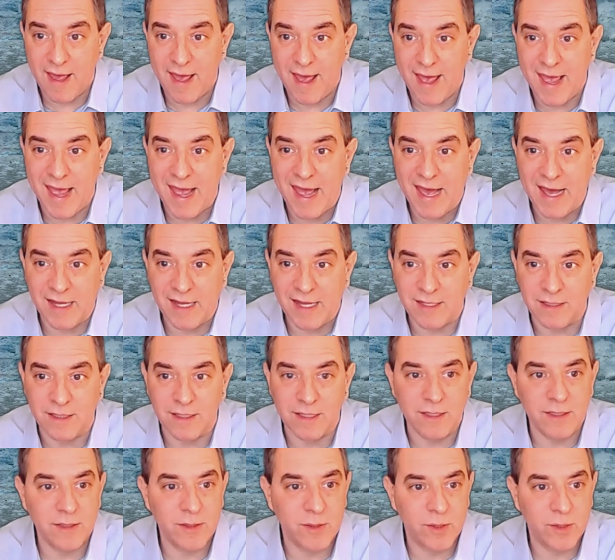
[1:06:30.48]
and
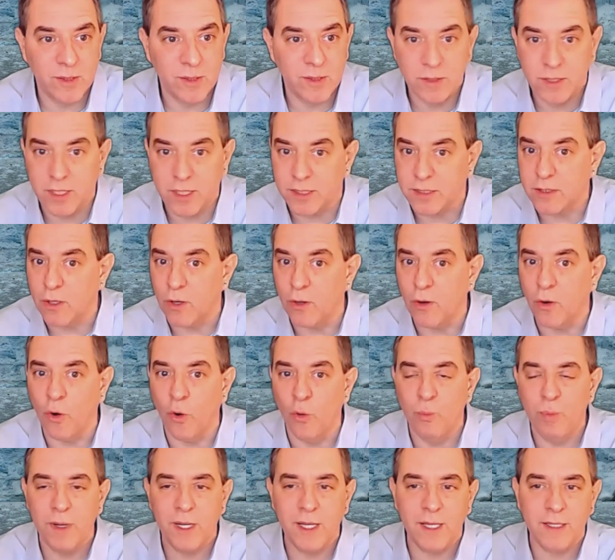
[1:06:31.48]
so just
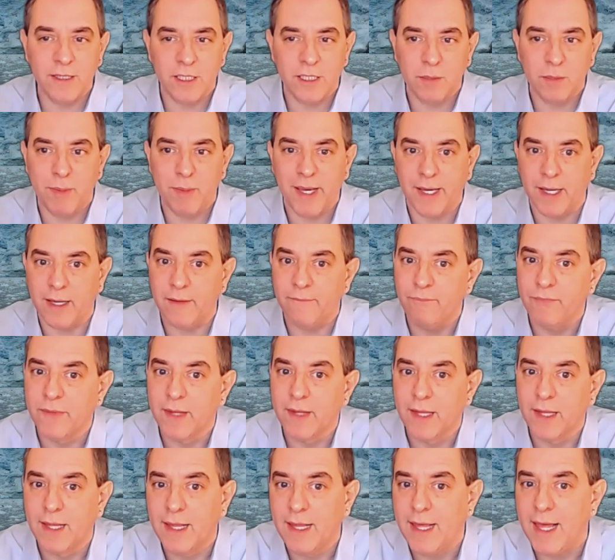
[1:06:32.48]
opening the spigot
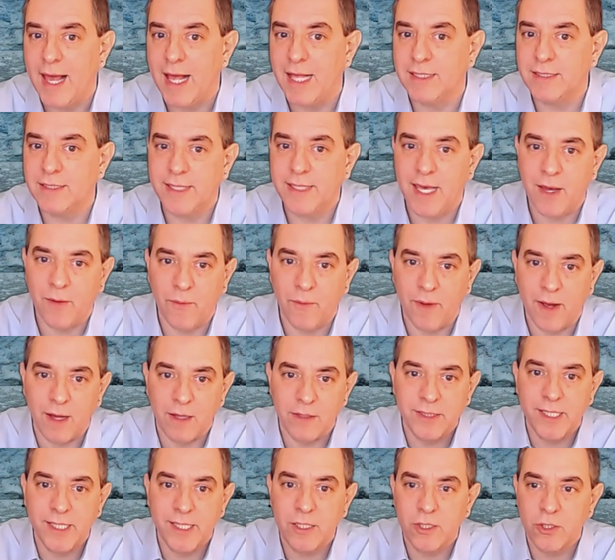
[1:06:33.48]
and saying, well,
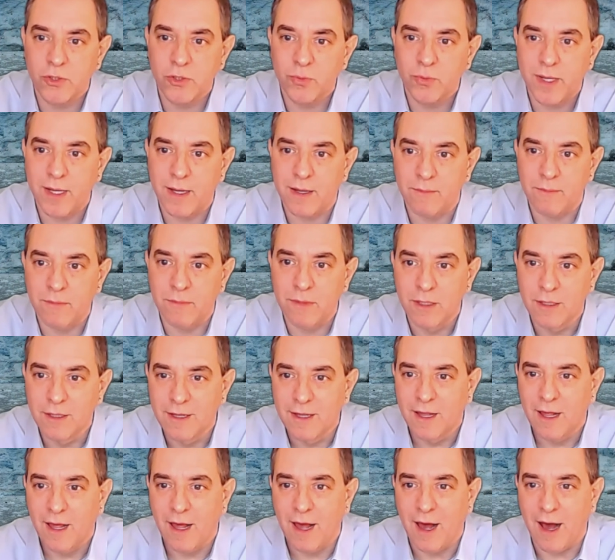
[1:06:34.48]
sink or swim,
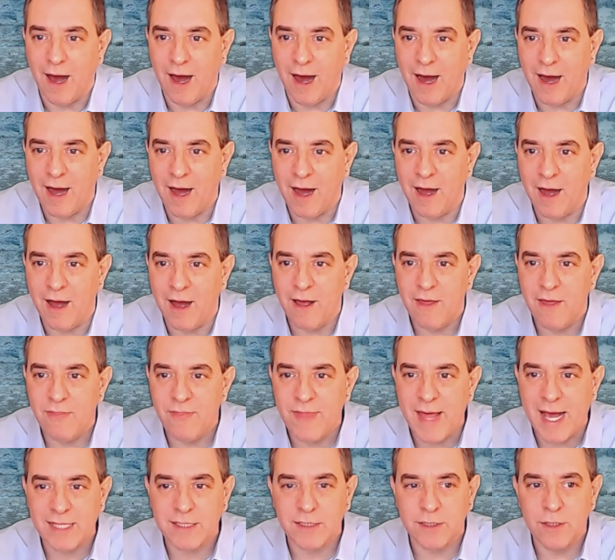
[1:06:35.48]

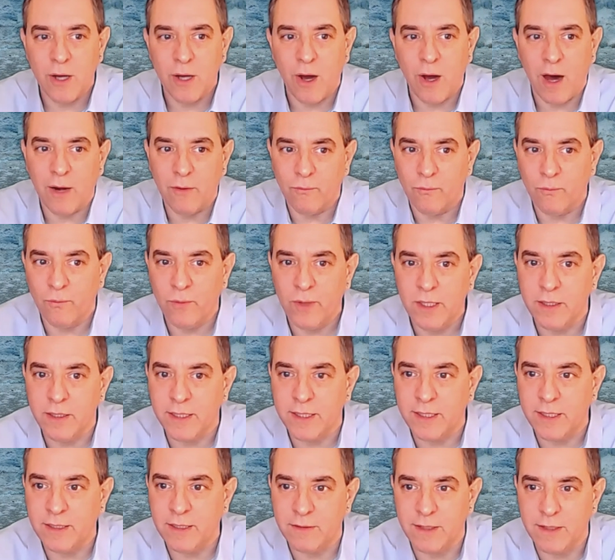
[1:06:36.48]
that's not
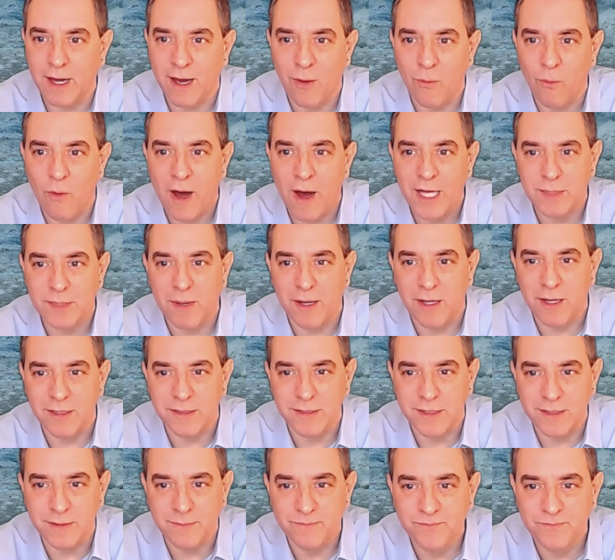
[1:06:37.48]
really a wise policy.